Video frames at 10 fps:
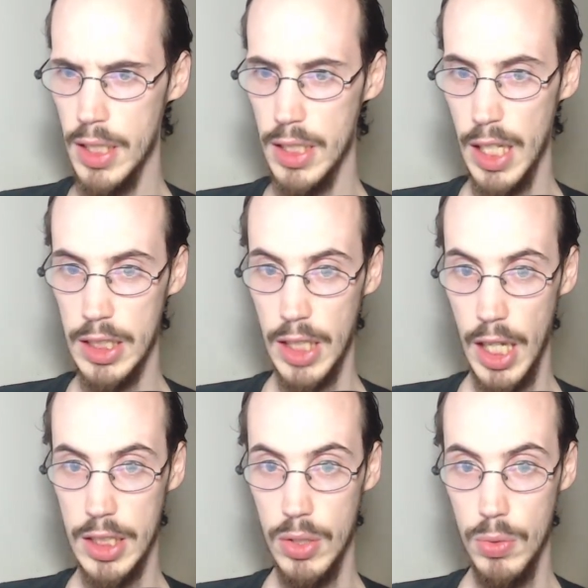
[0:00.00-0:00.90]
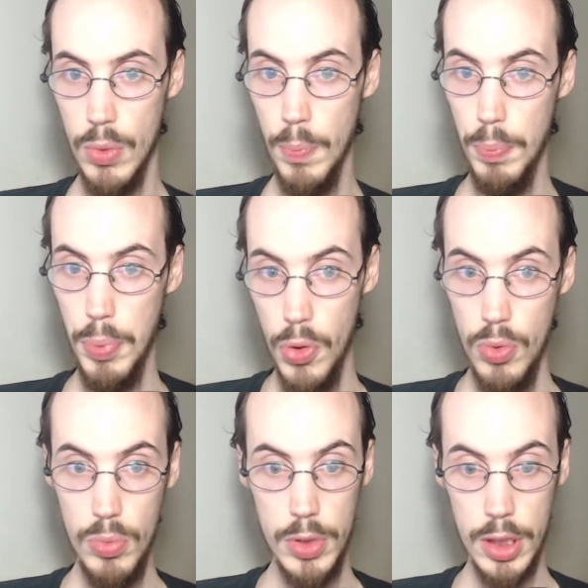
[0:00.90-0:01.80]
He's like slicing through,
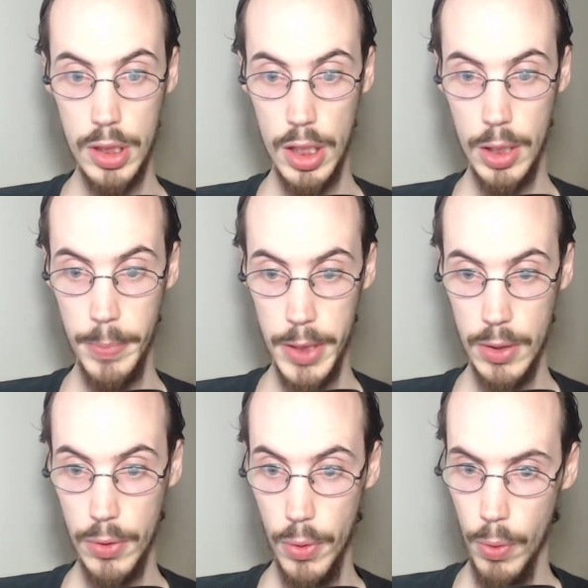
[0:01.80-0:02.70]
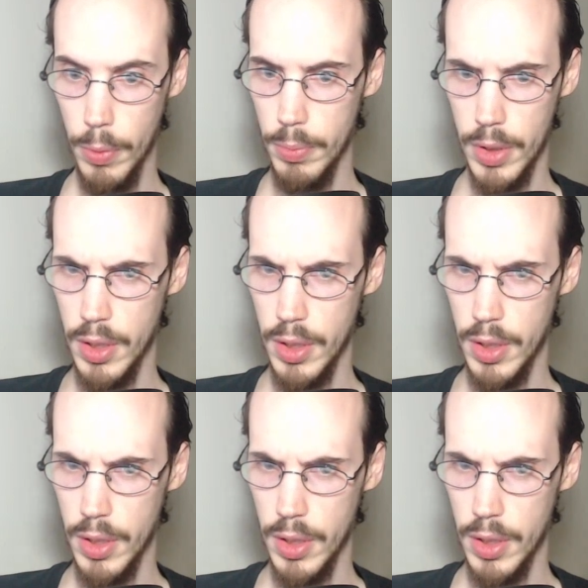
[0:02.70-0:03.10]
boom, just cuts up his golem